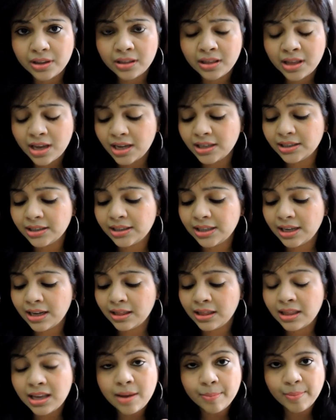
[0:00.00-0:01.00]
things
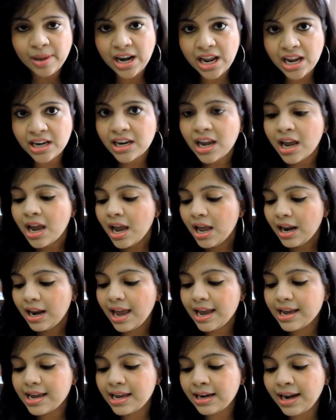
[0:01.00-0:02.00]
theme in it
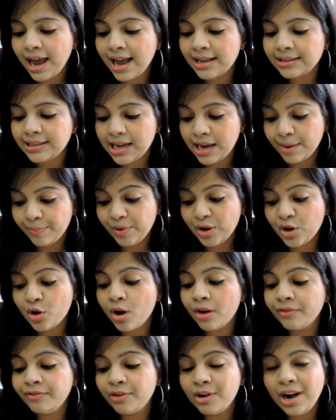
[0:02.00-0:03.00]
like it has
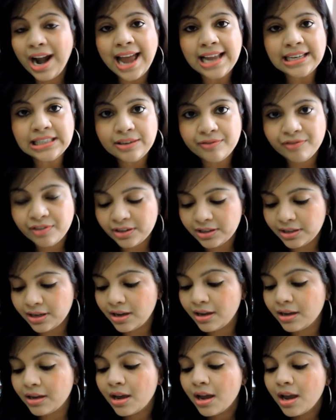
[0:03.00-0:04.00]
apricot for
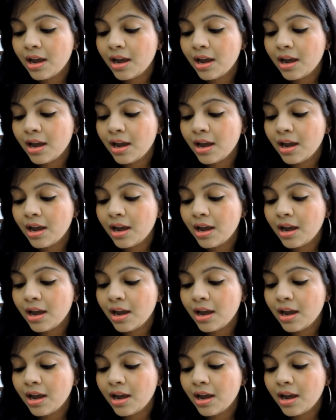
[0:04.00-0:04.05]
anti-fatigue